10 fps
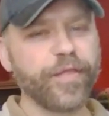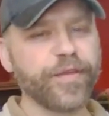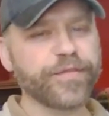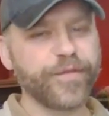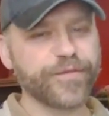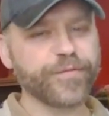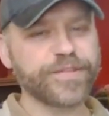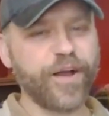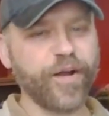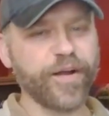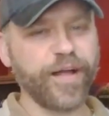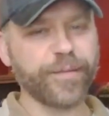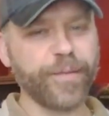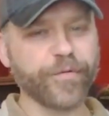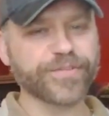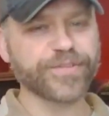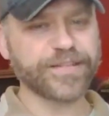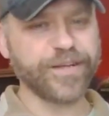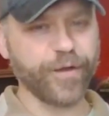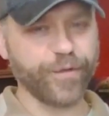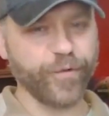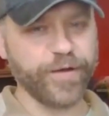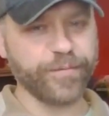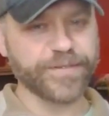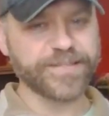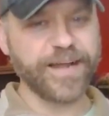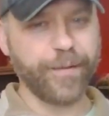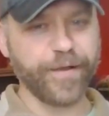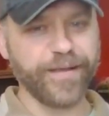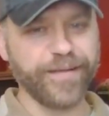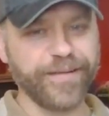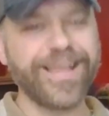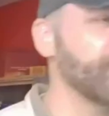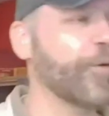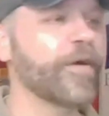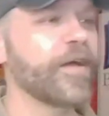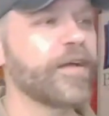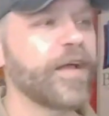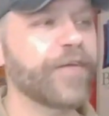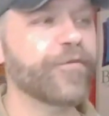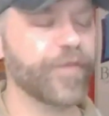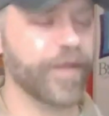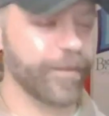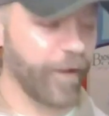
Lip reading: this one's hard, and I think maybe we're just gonna talk through it. But stop me. So if you think